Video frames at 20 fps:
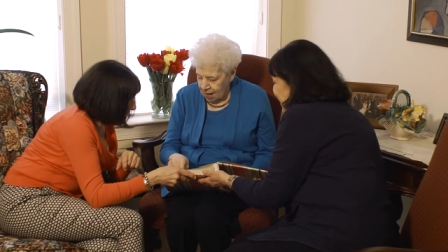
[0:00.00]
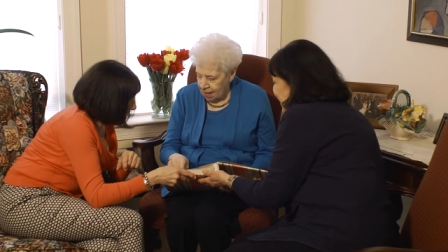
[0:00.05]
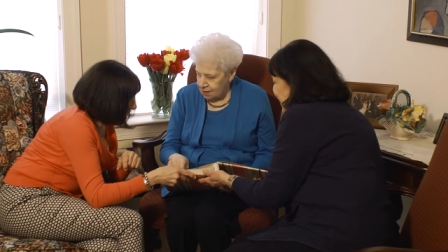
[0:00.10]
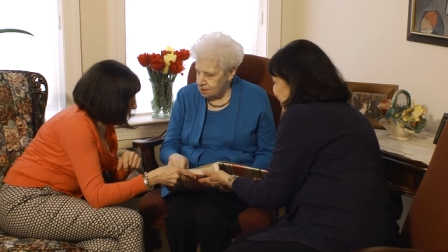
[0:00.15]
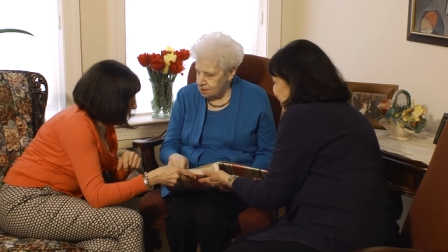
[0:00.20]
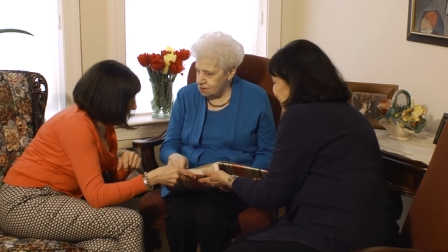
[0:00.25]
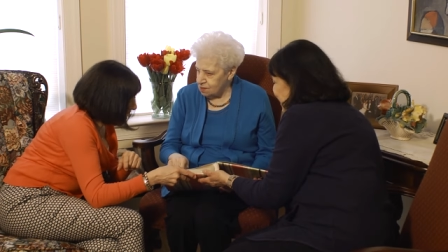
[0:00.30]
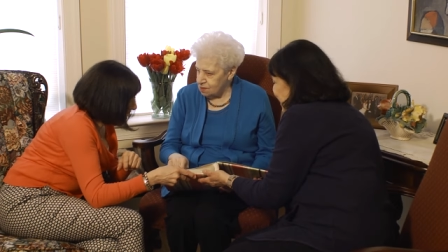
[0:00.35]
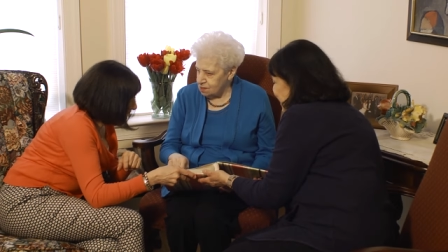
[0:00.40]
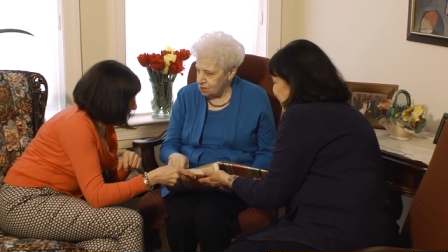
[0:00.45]
the
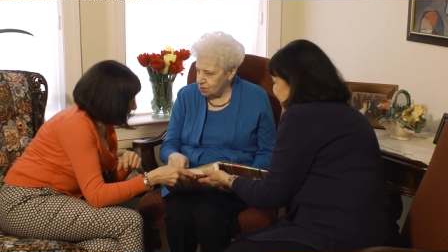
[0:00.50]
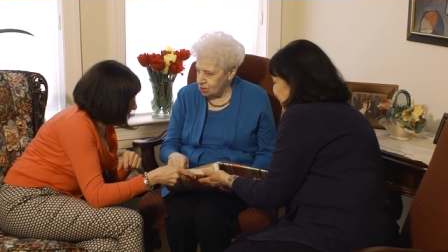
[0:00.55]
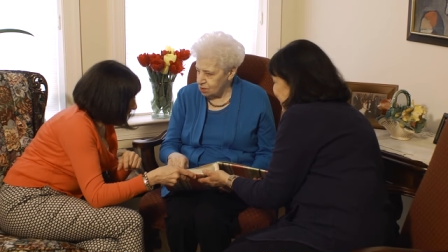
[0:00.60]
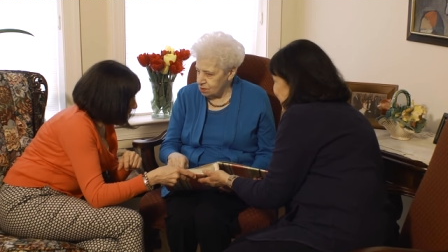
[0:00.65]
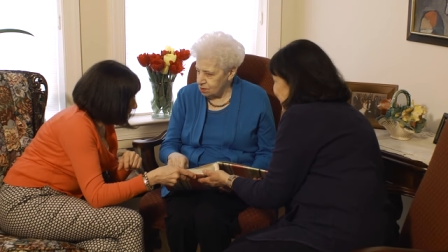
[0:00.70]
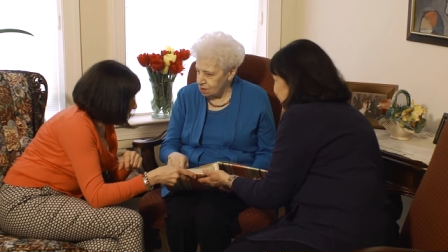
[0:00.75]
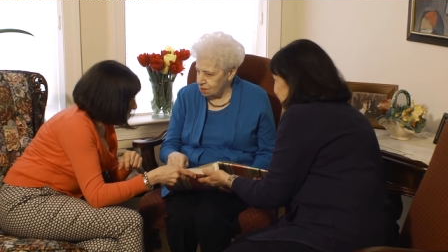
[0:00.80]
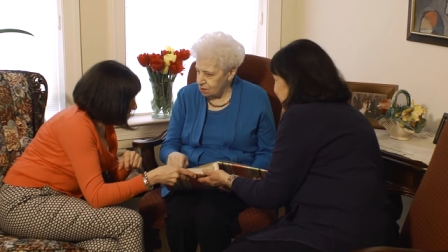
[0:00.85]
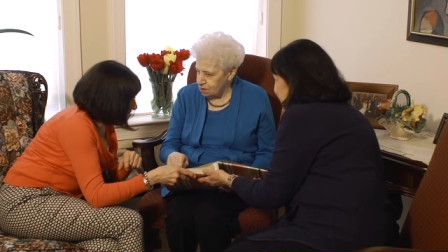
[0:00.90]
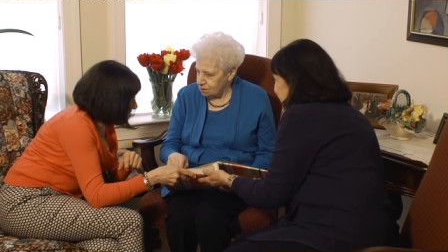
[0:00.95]
world to
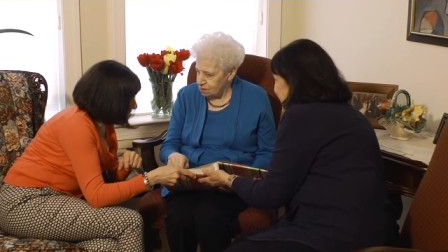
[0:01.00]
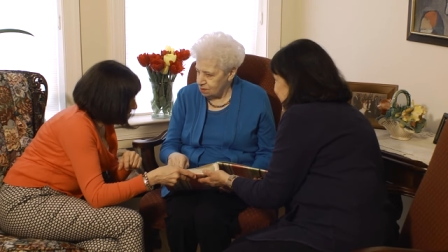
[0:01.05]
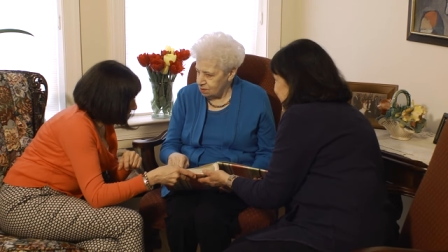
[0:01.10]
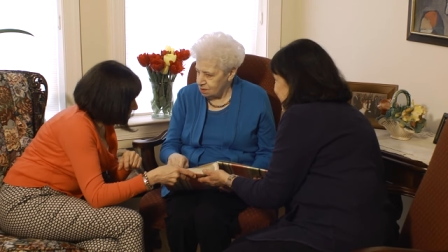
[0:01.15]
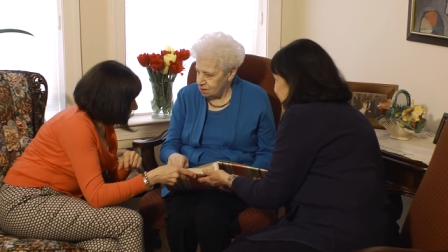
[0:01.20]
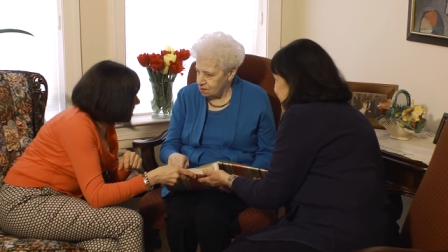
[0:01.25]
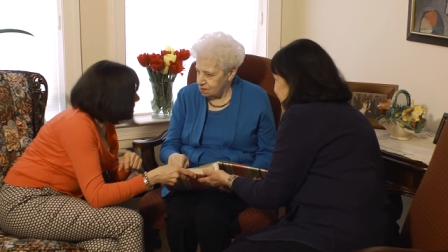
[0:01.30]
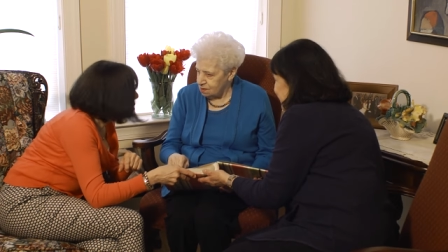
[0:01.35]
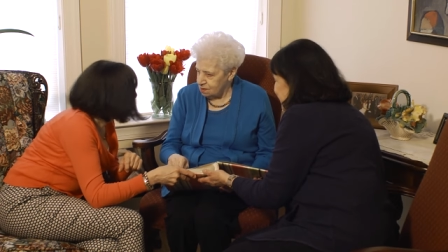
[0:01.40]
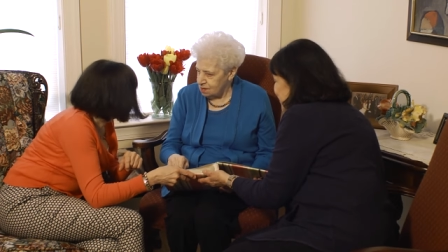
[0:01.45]
me
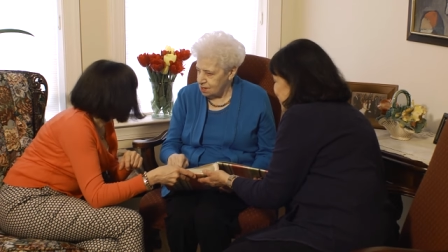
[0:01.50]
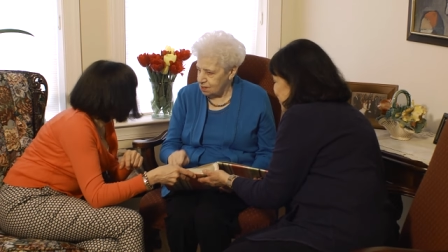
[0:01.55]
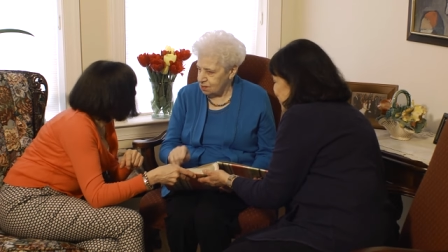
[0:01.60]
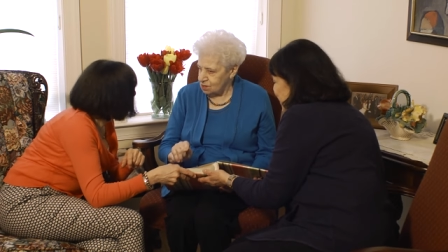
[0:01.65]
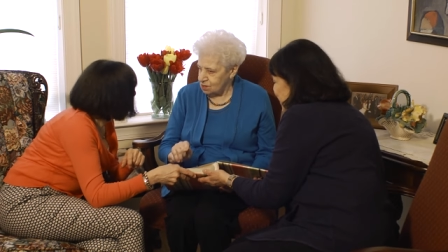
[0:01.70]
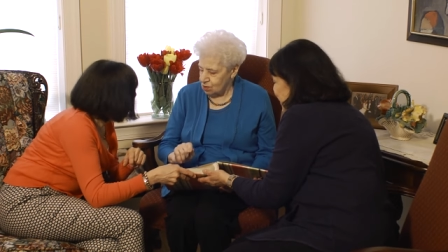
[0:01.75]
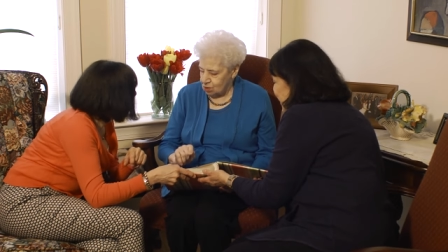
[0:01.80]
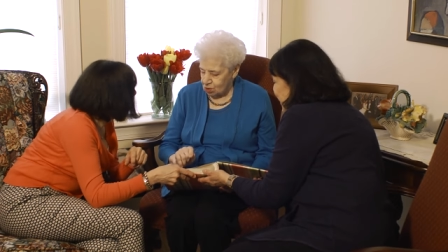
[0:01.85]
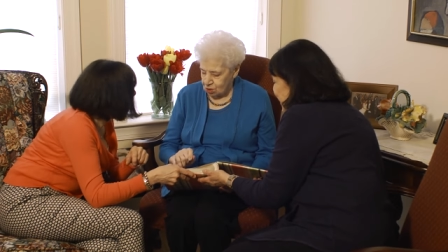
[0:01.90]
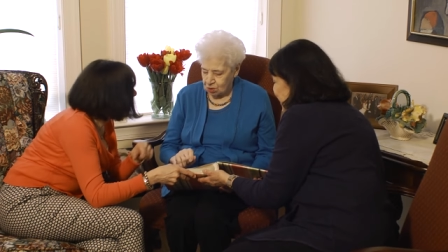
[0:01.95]
as a
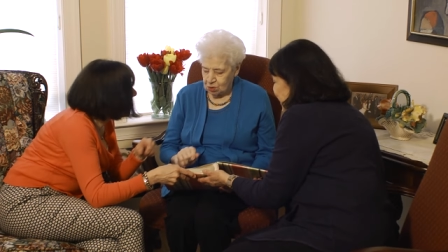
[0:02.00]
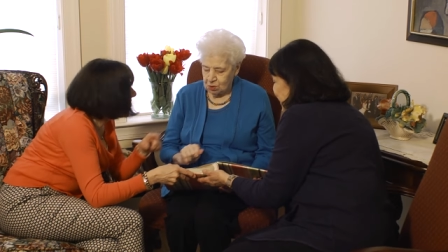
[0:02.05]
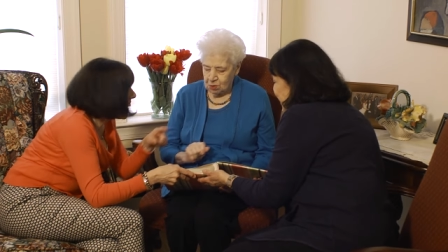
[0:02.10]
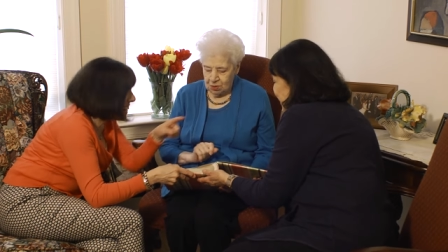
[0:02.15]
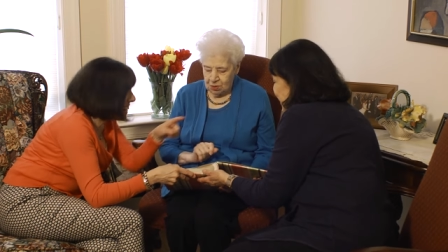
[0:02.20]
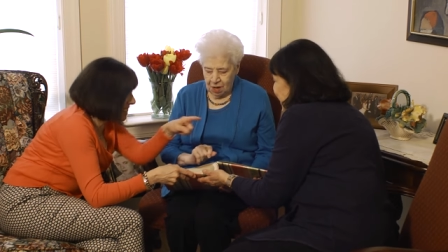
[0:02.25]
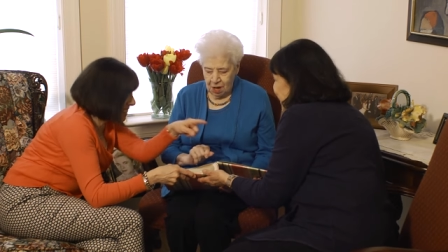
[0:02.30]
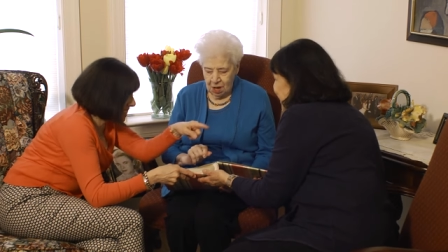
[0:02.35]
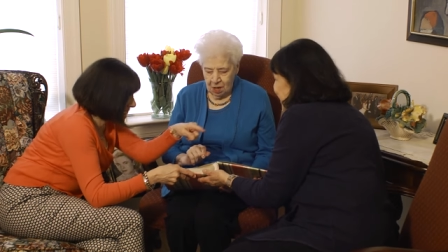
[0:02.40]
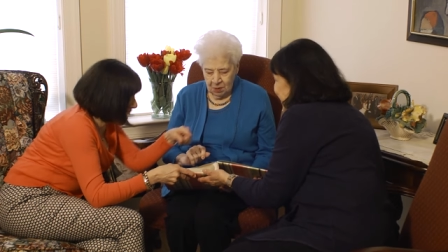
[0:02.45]
mom, and I
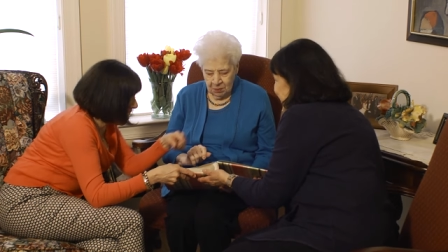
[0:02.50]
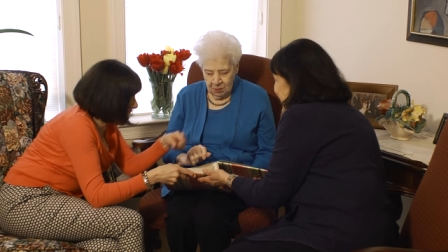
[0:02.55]
always